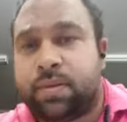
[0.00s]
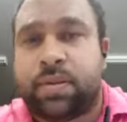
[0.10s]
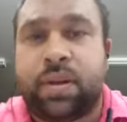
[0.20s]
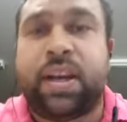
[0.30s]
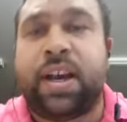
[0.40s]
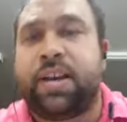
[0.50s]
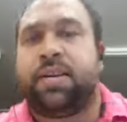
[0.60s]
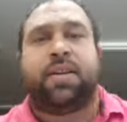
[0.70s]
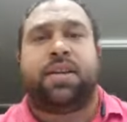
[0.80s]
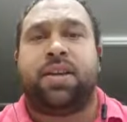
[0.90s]
Okay,
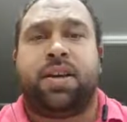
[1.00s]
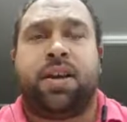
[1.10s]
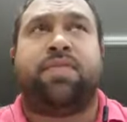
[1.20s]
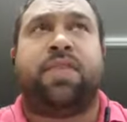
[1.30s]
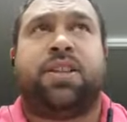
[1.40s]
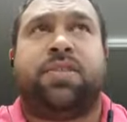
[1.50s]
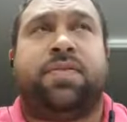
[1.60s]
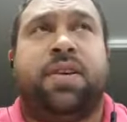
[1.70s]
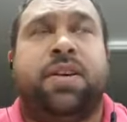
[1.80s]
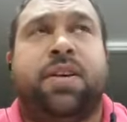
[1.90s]
and
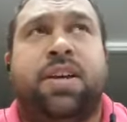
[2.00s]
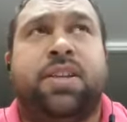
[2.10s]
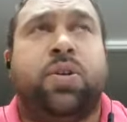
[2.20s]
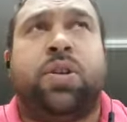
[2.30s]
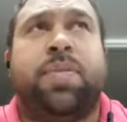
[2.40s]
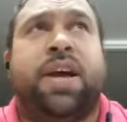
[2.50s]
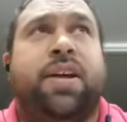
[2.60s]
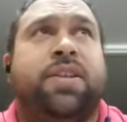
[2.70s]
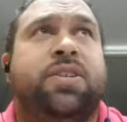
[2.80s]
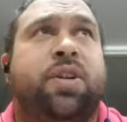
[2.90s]
it's all
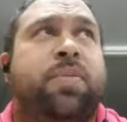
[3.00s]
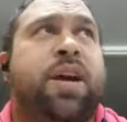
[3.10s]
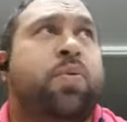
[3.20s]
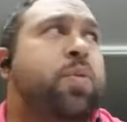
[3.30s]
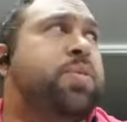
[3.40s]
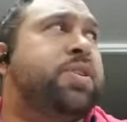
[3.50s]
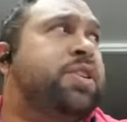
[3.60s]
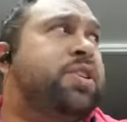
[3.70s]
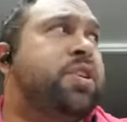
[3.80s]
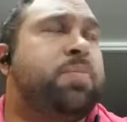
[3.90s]
about what
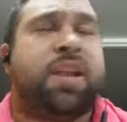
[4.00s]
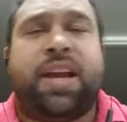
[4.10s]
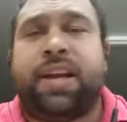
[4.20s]
position you're playing.